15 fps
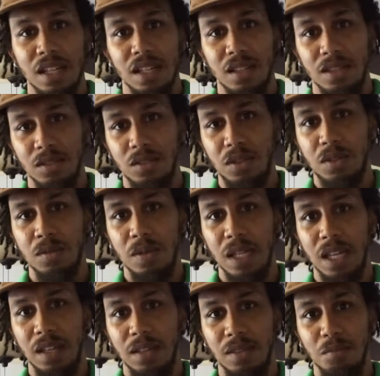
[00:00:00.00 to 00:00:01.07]
and
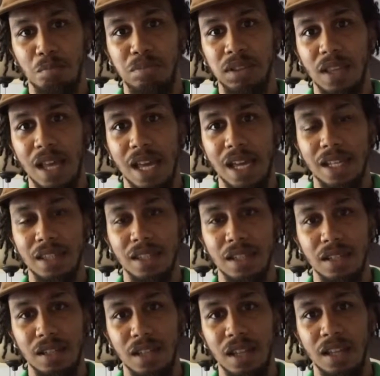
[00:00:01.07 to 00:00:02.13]
plan
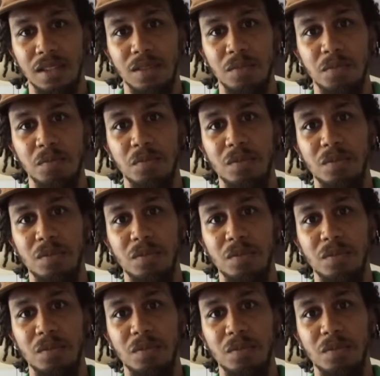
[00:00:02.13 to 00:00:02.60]
and